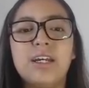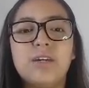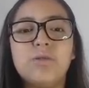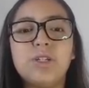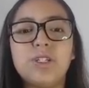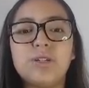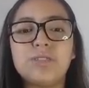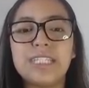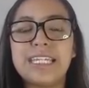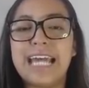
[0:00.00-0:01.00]
would
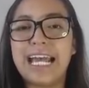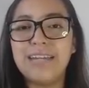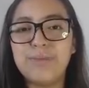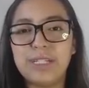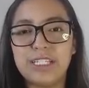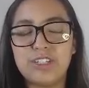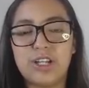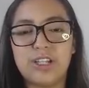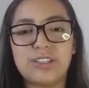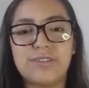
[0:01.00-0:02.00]
use $9
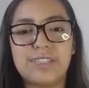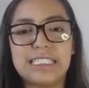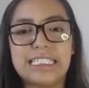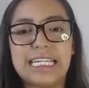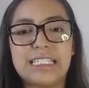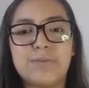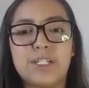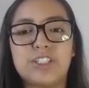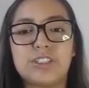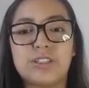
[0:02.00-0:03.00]
billion of the state's
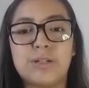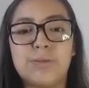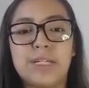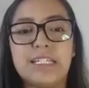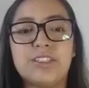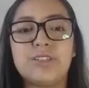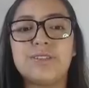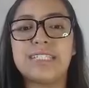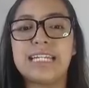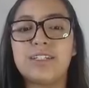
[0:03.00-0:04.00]
budget surplus to
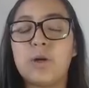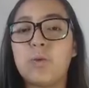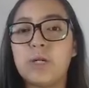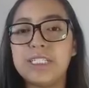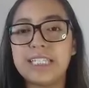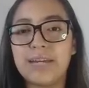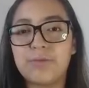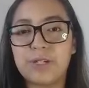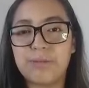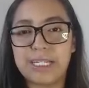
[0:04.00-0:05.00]
send a one-time
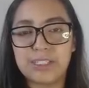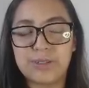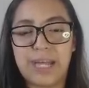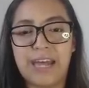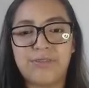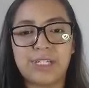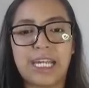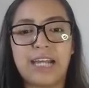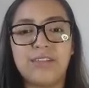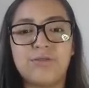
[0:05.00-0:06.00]
rebate to every
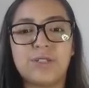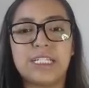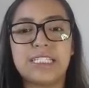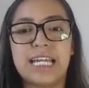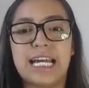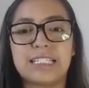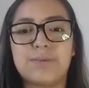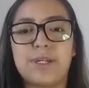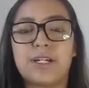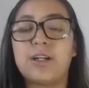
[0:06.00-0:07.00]
California
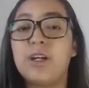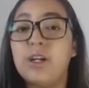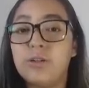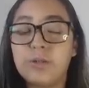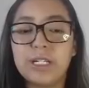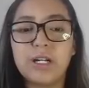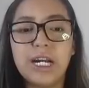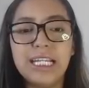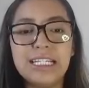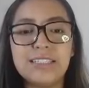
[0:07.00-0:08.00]
taxpayer,
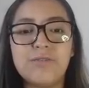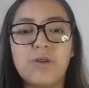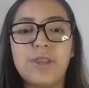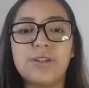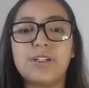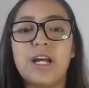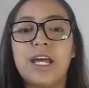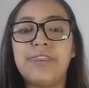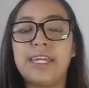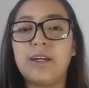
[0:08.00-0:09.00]
regardless of whether or
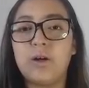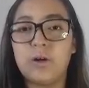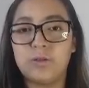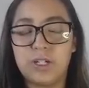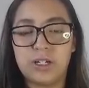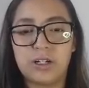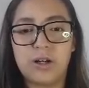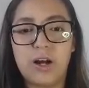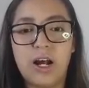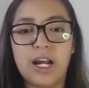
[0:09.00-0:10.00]
not they own a
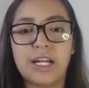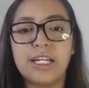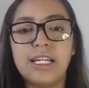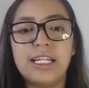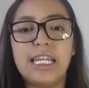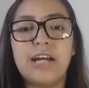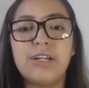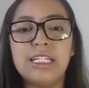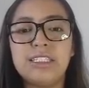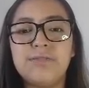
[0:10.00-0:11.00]
car. Now,
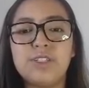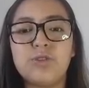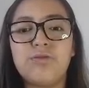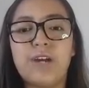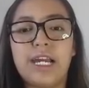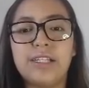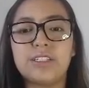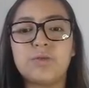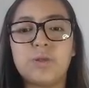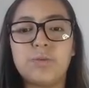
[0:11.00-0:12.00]
individual
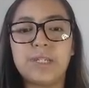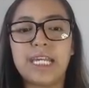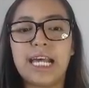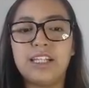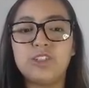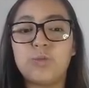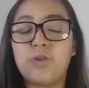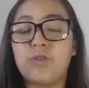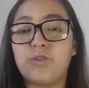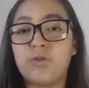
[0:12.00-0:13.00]
filers would be eligible
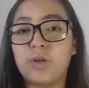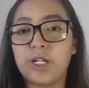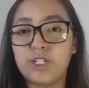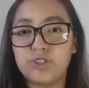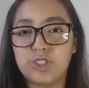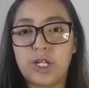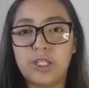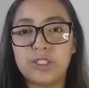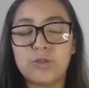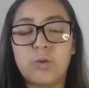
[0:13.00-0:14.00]
for
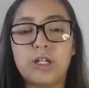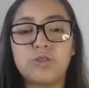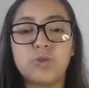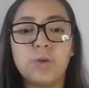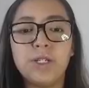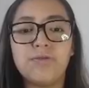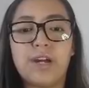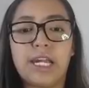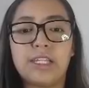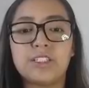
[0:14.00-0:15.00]
$400, while joint
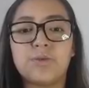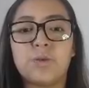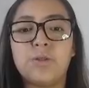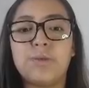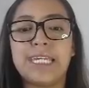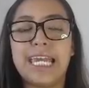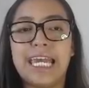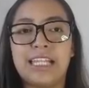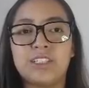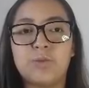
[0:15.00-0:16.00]
filers would be
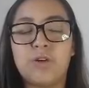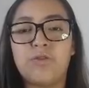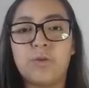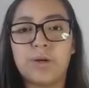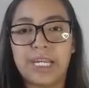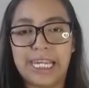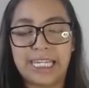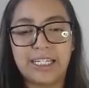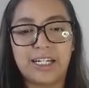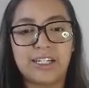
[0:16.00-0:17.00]
eligible for
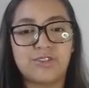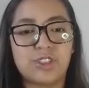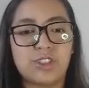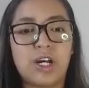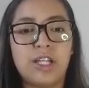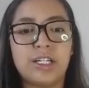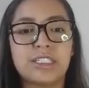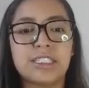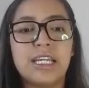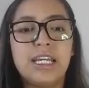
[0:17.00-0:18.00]

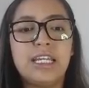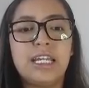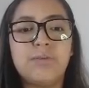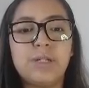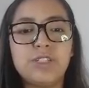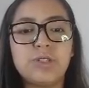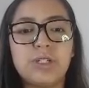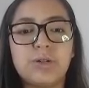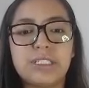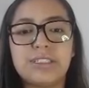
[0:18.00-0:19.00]
$800. Now, Petrie
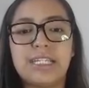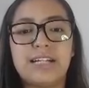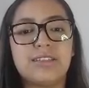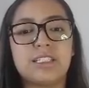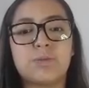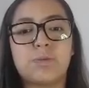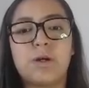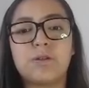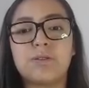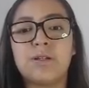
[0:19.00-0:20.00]
Norris announced this
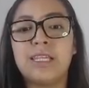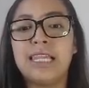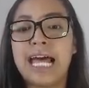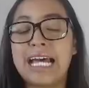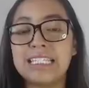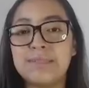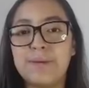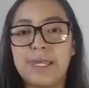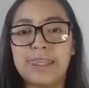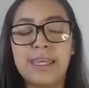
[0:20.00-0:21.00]
proposal last month,